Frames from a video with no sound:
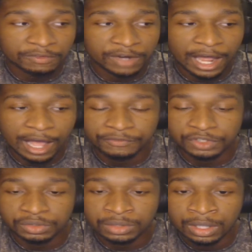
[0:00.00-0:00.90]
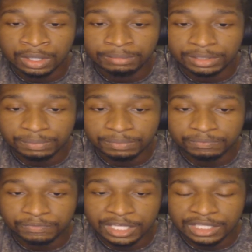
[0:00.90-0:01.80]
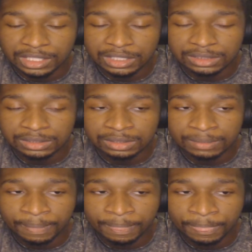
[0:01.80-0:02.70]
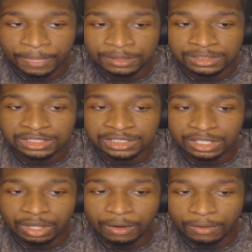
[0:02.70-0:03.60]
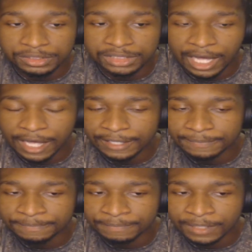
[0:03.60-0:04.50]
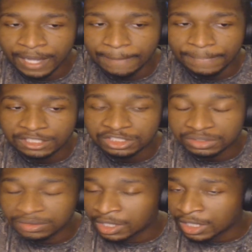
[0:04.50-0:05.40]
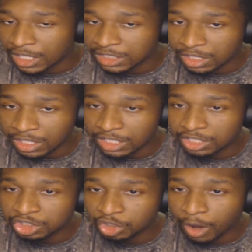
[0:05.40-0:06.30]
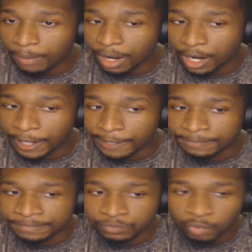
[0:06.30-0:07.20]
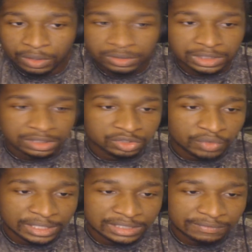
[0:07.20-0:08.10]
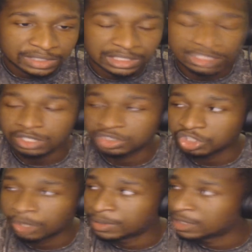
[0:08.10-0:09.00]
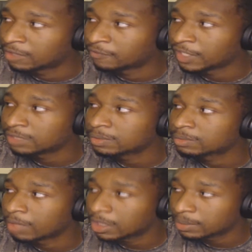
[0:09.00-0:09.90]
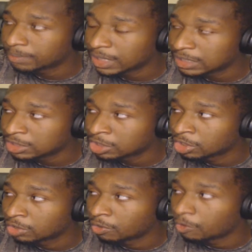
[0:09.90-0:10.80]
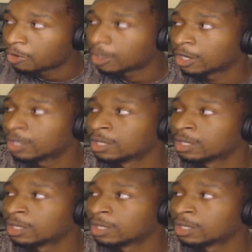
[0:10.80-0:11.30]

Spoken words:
have you. But the thing is, to steal a whole sign, I bet you it's gonna either show up on, when was this? 2017. It's gonna show up in either Facebook Marketplace or